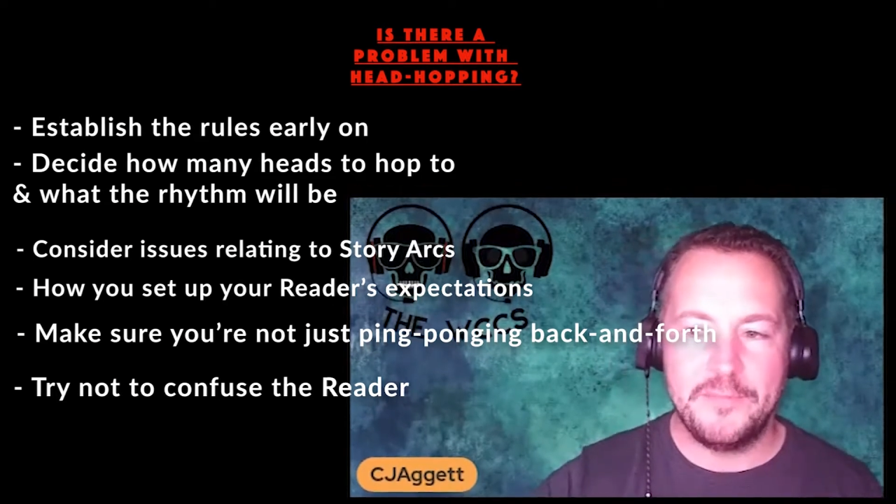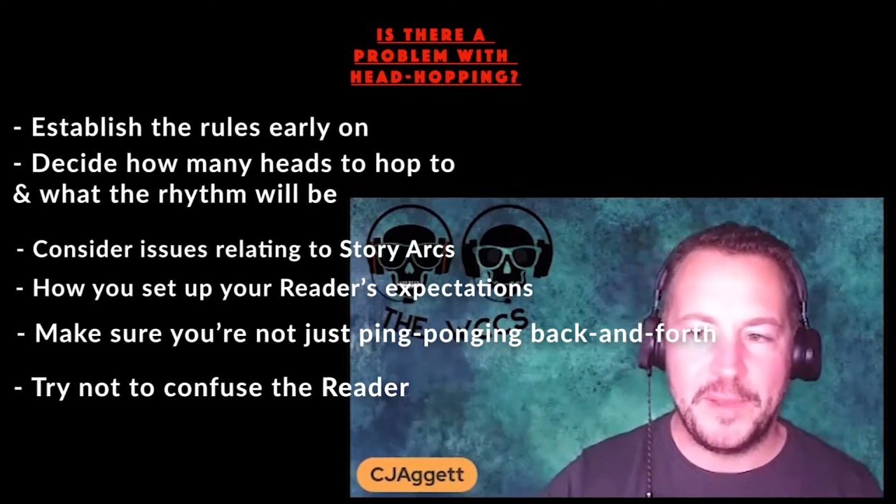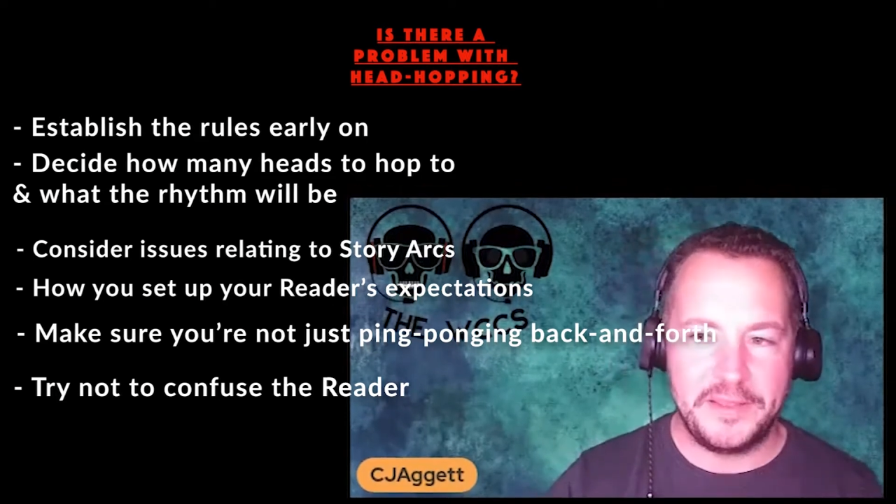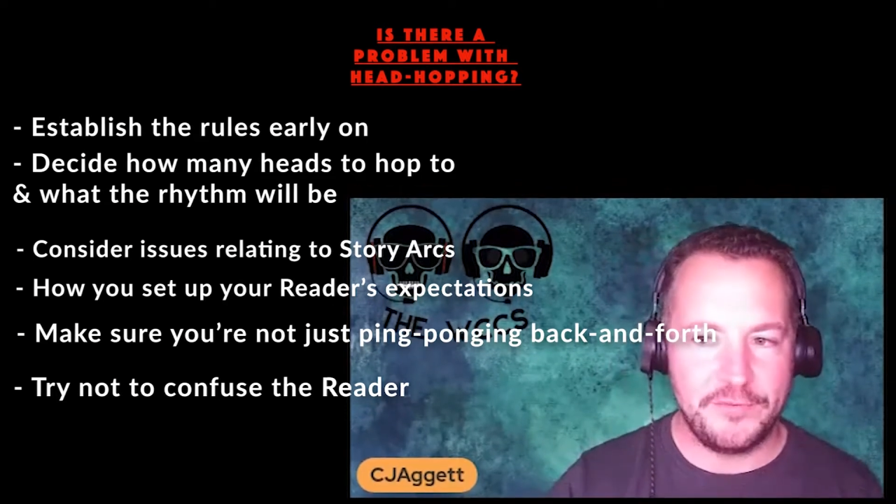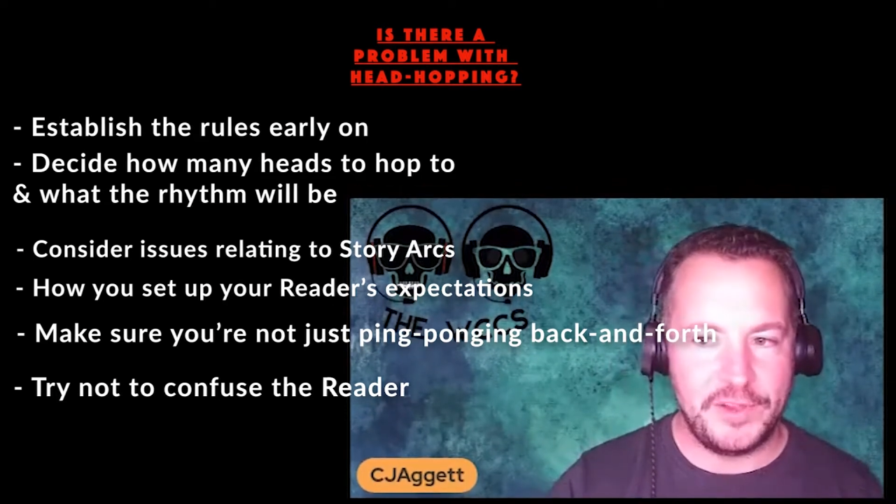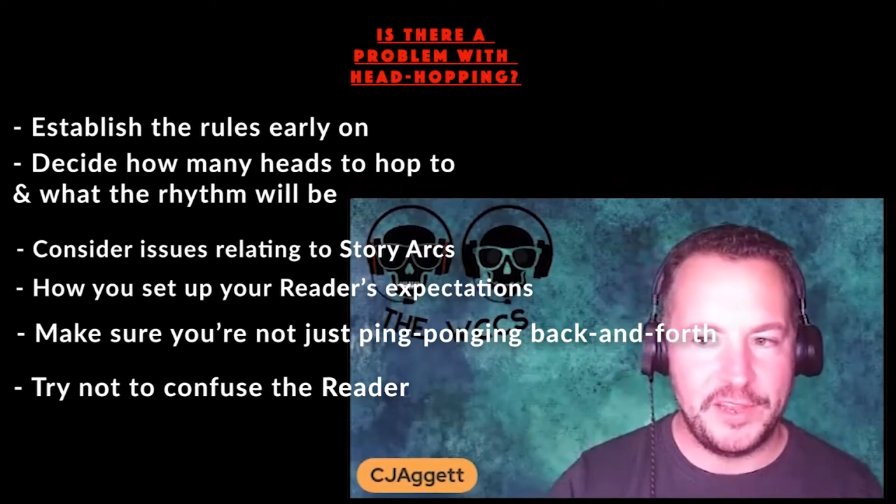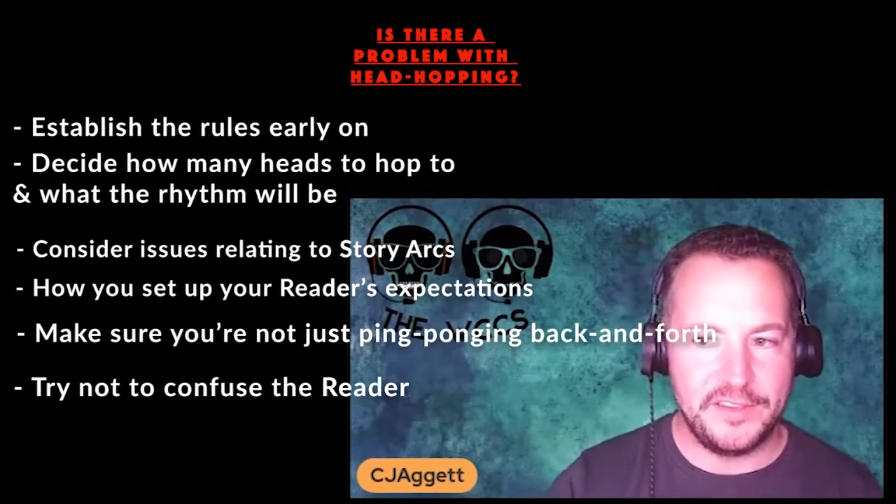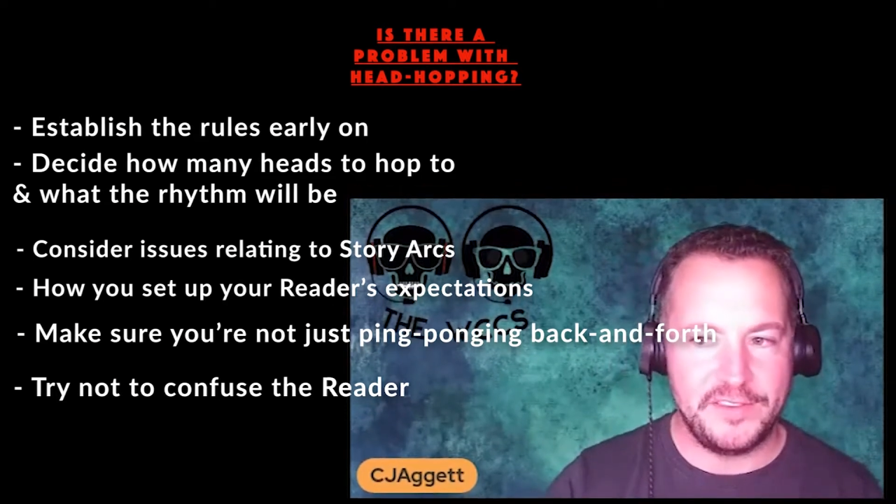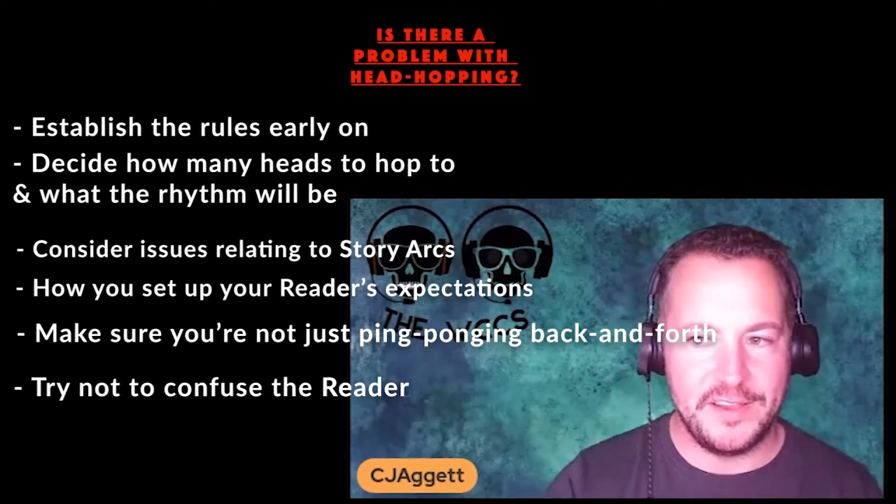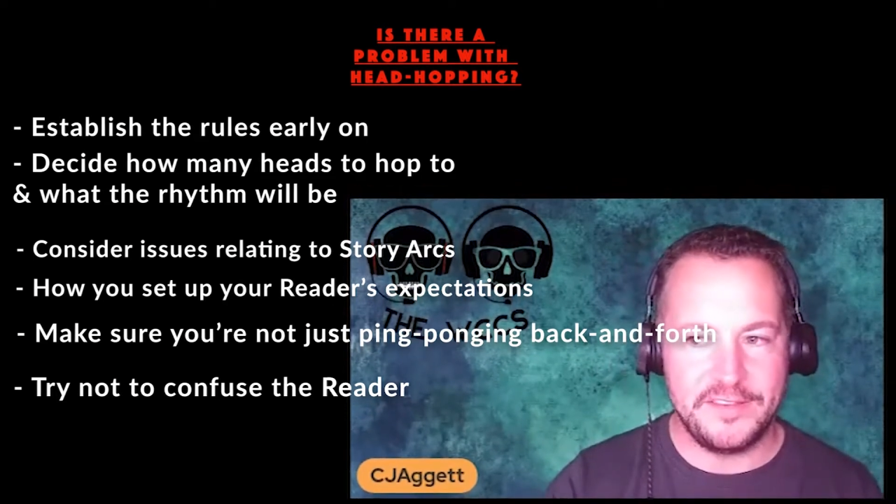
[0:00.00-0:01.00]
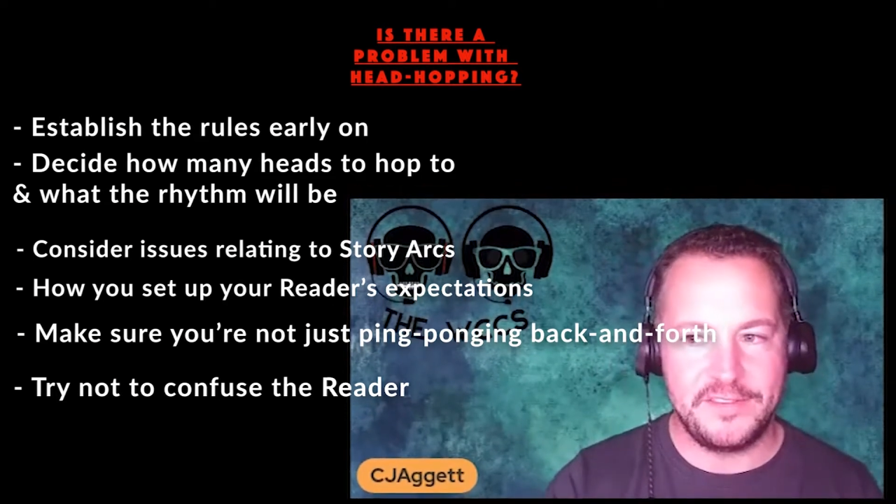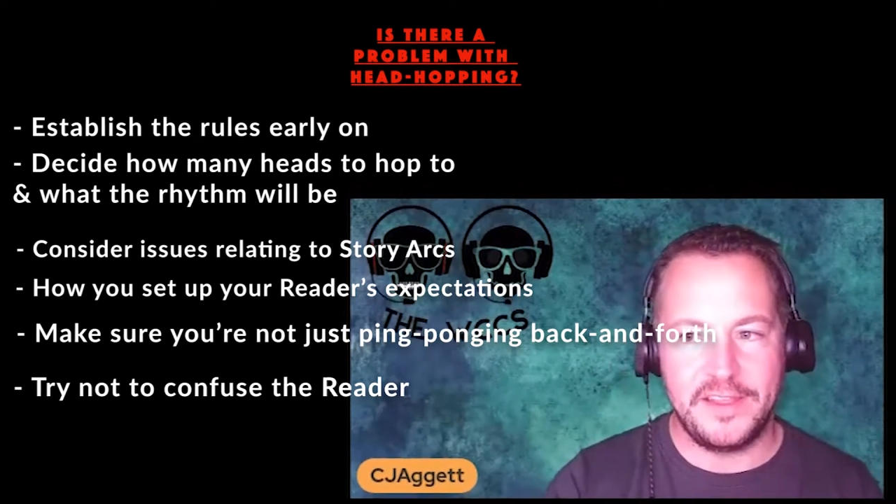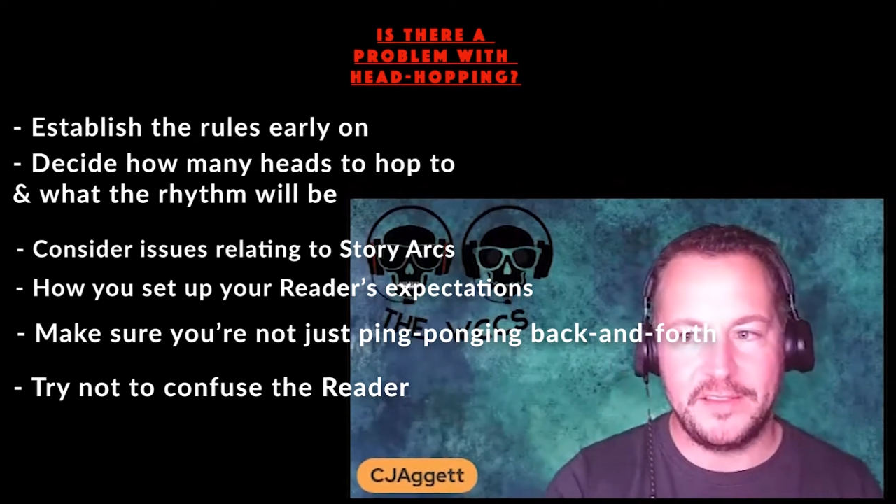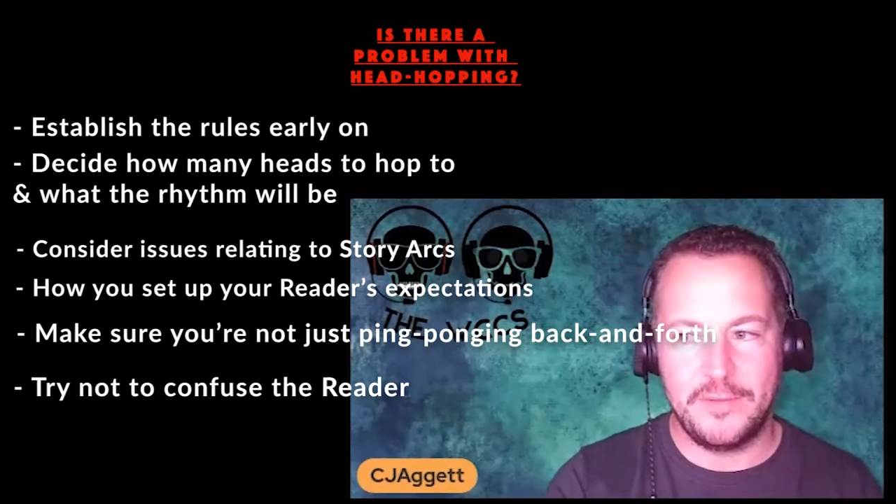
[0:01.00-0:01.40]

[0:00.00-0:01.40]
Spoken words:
from beta readers is there